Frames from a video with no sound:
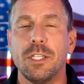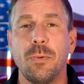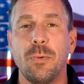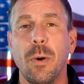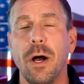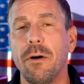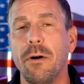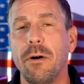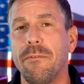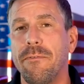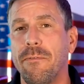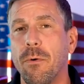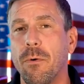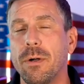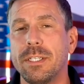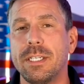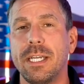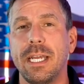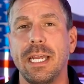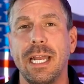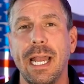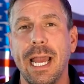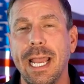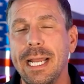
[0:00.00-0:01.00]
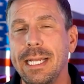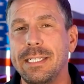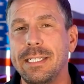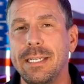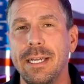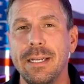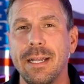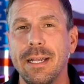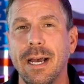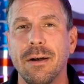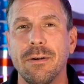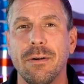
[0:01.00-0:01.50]
$12,
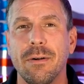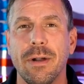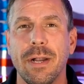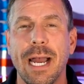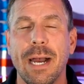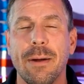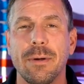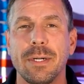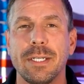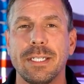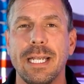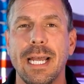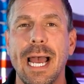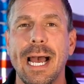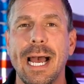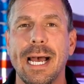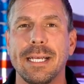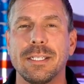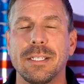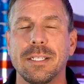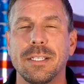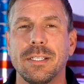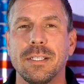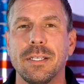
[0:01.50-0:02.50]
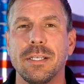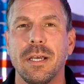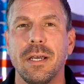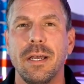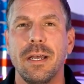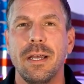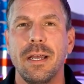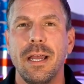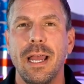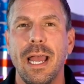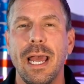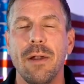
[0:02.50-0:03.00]
$14, $18 an hour tasks
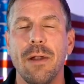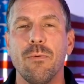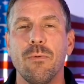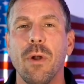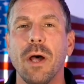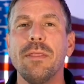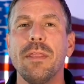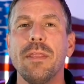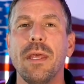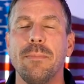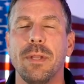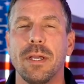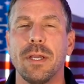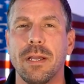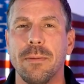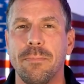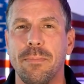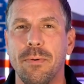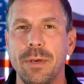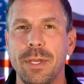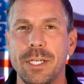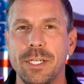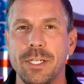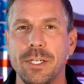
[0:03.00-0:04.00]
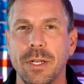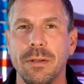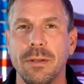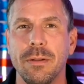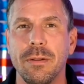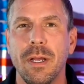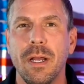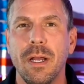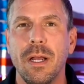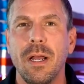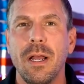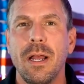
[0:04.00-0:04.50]
and run them to completion.
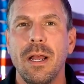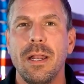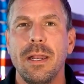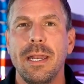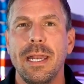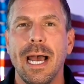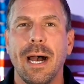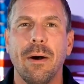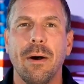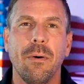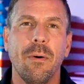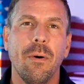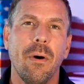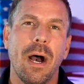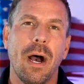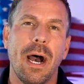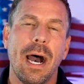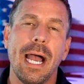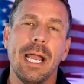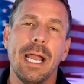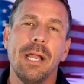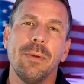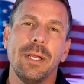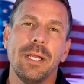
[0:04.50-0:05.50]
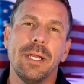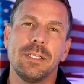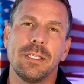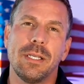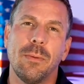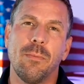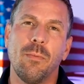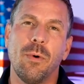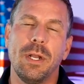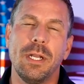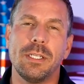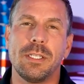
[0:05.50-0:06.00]
Now, hiring
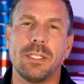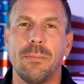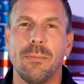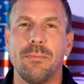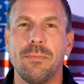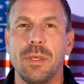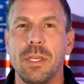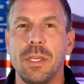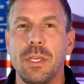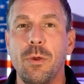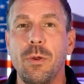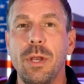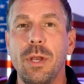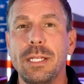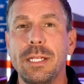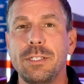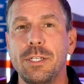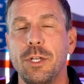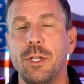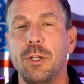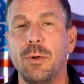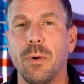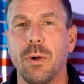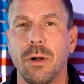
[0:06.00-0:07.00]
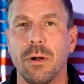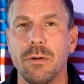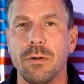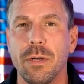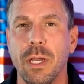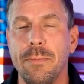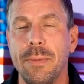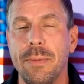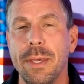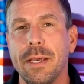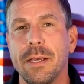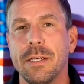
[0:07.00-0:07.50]
someone is something you need to do
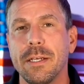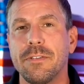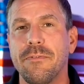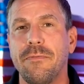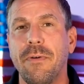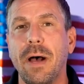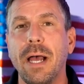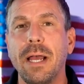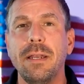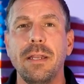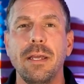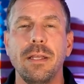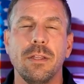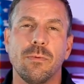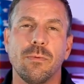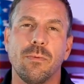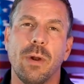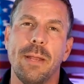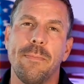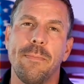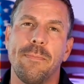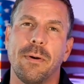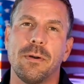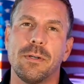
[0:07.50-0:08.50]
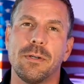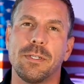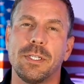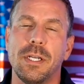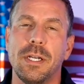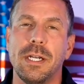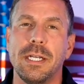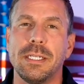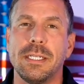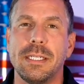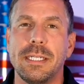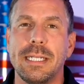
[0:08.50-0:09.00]
early because finding the right
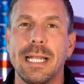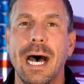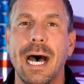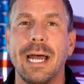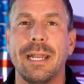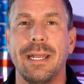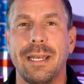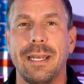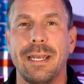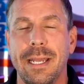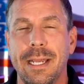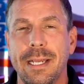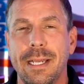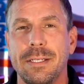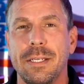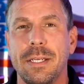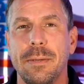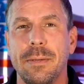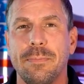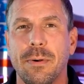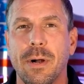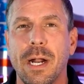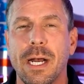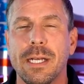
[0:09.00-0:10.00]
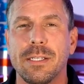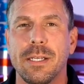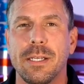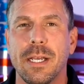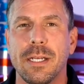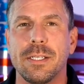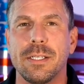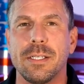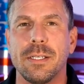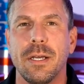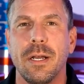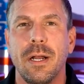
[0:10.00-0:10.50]
person is not an easy
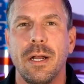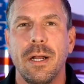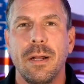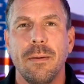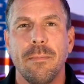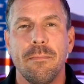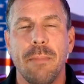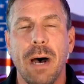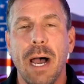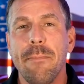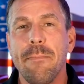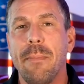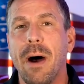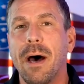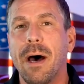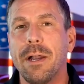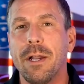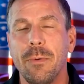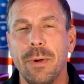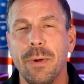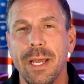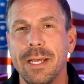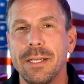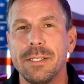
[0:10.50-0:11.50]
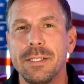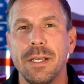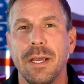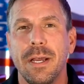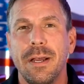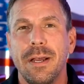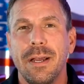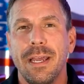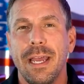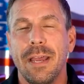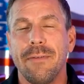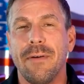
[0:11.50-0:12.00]
process. My motto
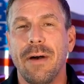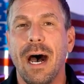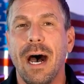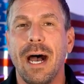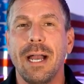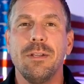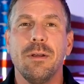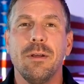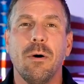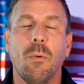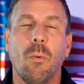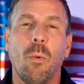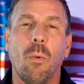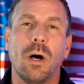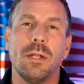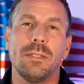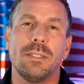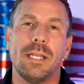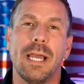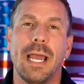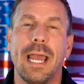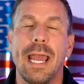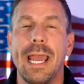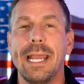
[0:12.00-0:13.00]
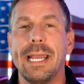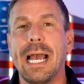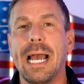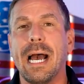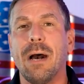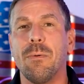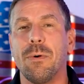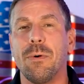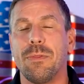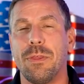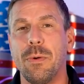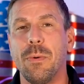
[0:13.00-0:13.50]
is, if I don't want to hang
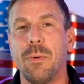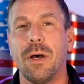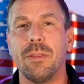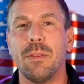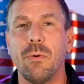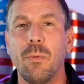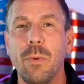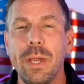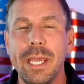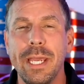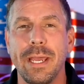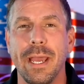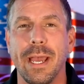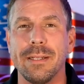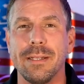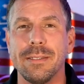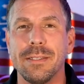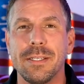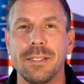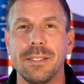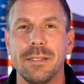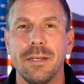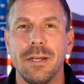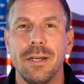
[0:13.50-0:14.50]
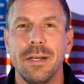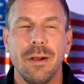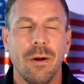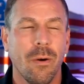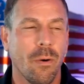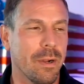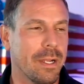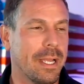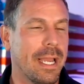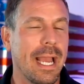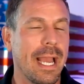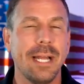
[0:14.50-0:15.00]
out with you on the weekends
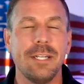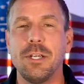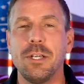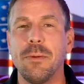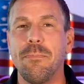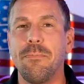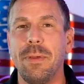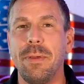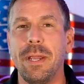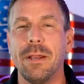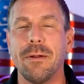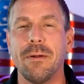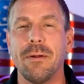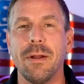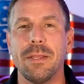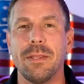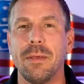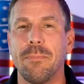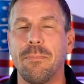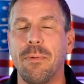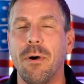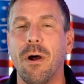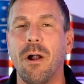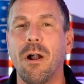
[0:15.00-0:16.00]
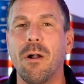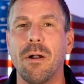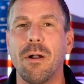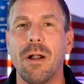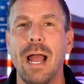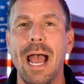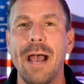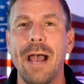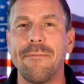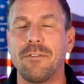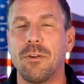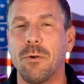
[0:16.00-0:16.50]
or catch a beer at the
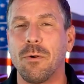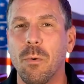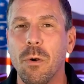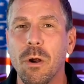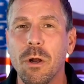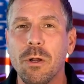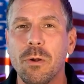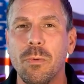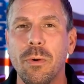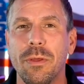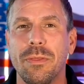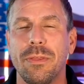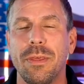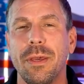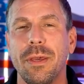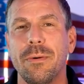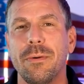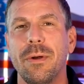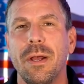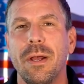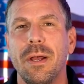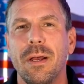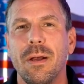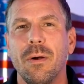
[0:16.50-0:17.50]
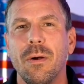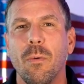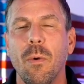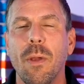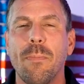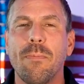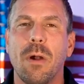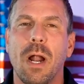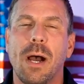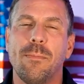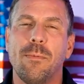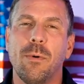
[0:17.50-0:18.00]
bar after work with you,
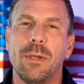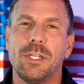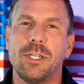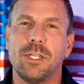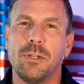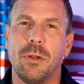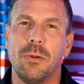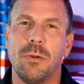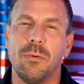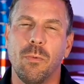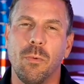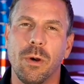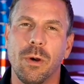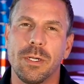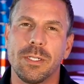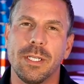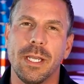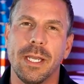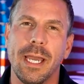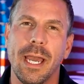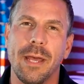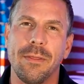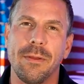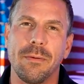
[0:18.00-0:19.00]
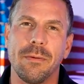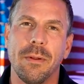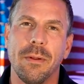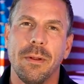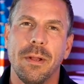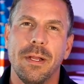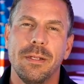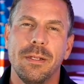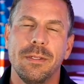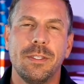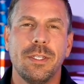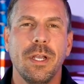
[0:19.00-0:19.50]
we probably shouldn't work together.
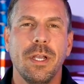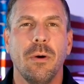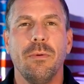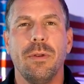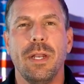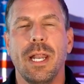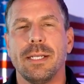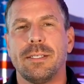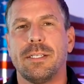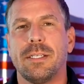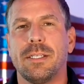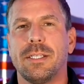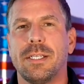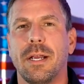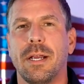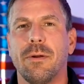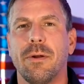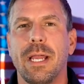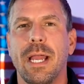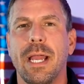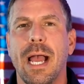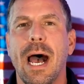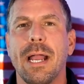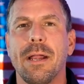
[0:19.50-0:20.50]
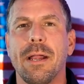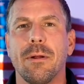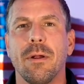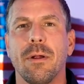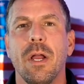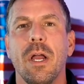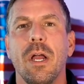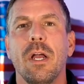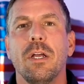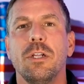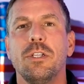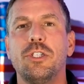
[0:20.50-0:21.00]
Don't necessarily
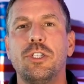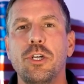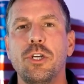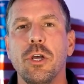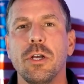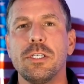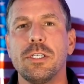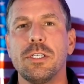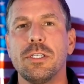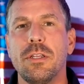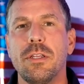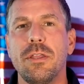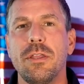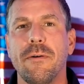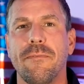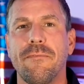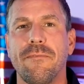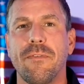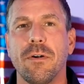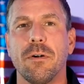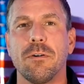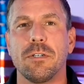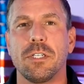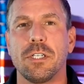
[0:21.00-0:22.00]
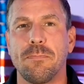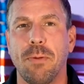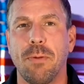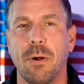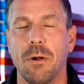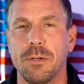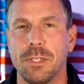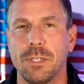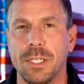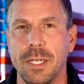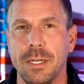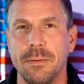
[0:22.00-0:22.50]
hire just the first
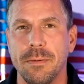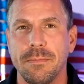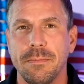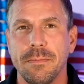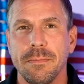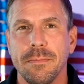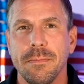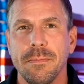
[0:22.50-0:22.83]
person